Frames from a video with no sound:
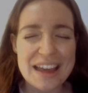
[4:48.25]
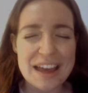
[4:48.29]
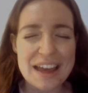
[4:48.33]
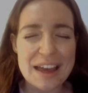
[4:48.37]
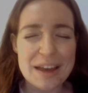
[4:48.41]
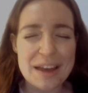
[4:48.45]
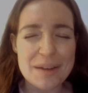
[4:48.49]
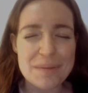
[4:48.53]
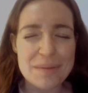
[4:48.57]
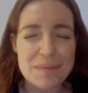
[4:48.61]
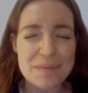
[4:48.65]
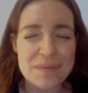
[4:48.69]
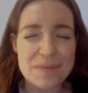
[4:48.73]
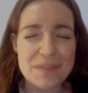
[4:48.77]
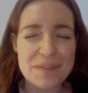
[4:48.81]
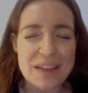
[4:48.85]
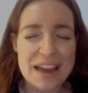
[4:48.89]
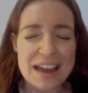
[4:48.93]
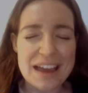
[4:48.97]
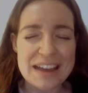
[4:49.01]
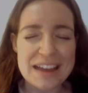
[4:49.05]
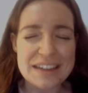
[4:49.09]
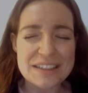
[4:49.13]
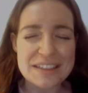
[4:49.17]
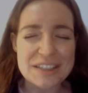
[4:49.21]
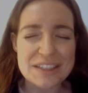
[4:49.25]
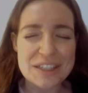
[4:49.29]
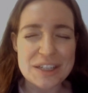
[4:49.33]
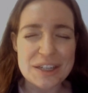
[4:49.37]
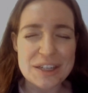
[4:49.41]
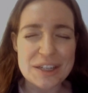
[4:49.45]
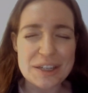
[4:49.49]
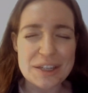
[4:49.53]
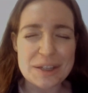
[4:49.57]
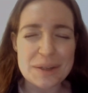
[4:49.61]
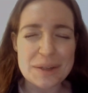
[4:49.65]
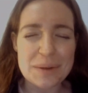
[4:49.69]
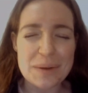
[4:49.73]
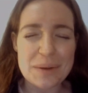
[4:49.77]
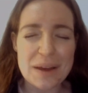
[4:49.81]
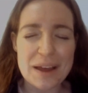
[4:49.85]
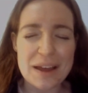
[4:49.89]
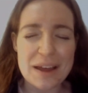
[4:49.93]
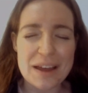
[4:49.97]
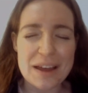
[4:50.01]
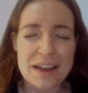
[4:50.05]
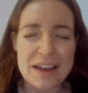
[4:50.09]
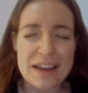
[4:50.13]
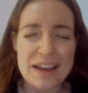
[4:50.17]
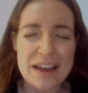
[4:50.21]
um, as you
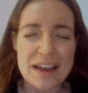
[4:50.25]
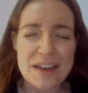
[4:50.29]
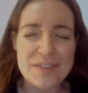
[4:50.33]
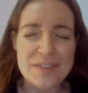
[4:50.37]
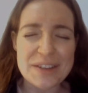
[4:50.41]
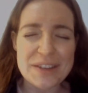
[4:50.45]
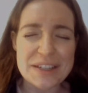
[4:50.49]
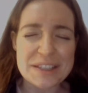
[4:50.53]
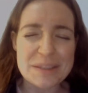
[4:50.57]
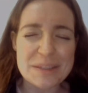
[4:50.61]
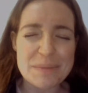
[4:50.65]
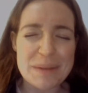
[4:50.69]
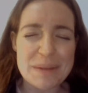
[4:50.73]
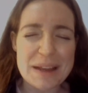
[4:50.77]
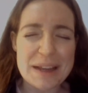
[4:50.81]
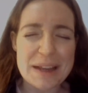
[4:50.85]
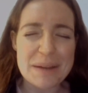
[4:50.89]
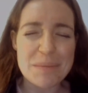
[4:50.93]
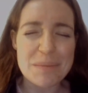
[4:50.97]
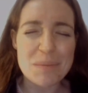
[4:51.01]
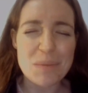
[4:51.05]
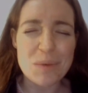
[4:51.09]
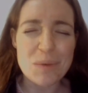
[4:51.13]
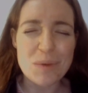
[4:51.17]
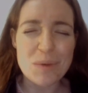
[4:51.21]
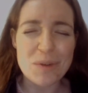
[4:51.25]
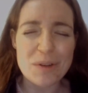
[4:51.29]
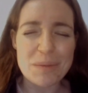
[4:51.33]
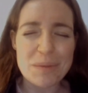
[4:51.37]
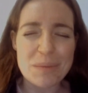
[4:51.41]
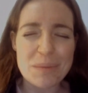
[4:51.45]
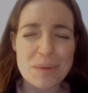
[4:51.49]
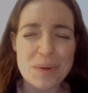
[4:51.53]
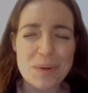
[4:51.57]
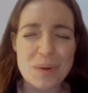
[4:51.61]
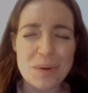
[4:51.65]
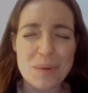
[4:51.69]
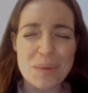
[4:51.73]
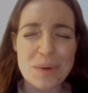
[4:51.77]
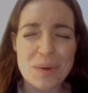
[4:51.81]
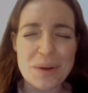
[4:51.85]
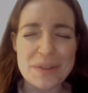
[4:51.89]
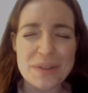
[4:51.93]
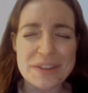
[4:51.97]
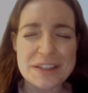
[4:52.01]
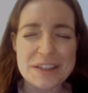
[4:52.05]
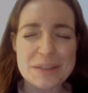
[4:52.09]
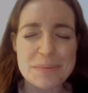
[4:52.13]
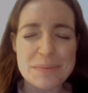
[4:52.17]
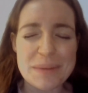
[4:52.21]
uh, have explained more and more what
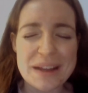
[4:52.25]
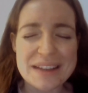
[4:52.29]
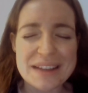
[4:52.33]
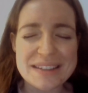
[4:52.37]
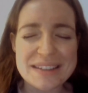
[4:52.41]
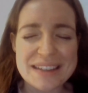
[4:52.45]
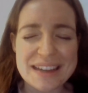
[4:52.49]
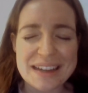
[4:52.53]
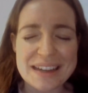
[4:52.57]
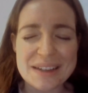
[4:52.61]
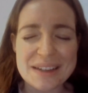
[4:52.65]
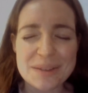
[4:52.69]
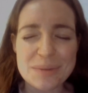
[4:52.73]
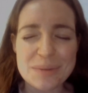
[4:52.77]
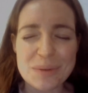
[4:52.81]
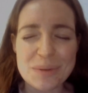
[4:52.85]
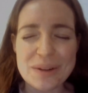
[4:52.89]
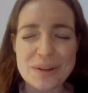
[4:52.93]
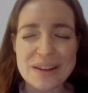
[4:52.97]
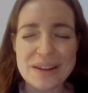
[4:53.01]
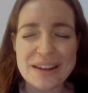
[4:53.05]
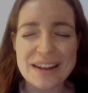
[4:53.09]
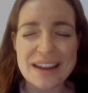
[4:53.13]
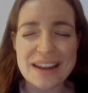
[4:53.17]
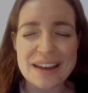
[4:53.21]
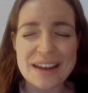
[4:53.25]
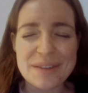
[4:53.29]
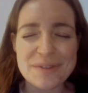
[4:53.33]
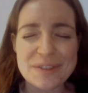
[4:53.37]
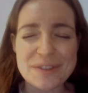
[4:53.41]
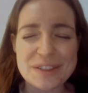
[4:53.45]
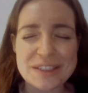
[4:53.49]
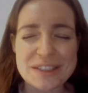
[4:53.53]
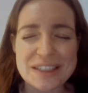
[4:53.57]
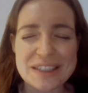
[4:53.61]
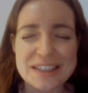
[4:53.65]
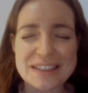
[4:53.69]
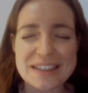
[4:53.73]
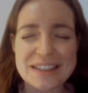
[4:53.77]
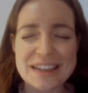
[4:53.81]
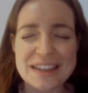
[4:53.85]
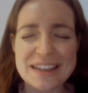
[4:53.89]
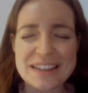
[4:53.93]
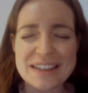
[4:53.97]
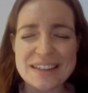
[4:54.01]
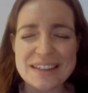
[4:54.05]
these blessings will look like for Jesus.